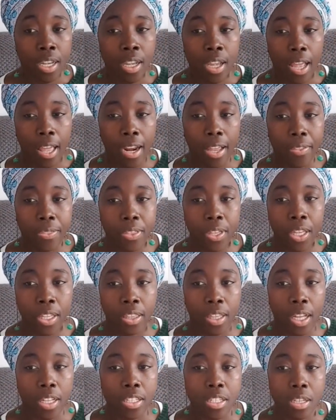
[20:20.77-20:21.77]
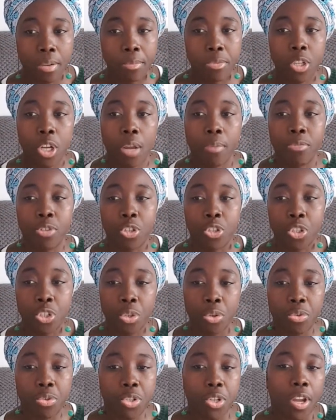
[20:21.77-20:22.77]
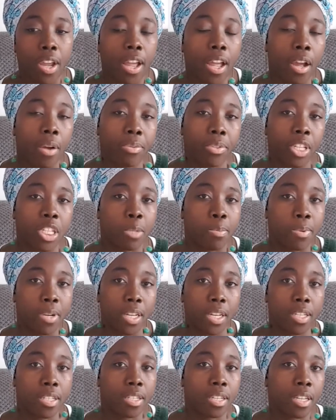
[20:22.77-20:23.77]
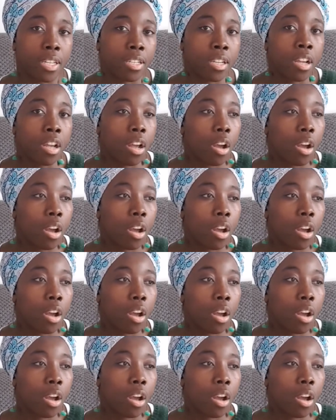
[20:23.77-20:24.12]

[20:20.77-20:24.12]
And I think that sometimes due to how these places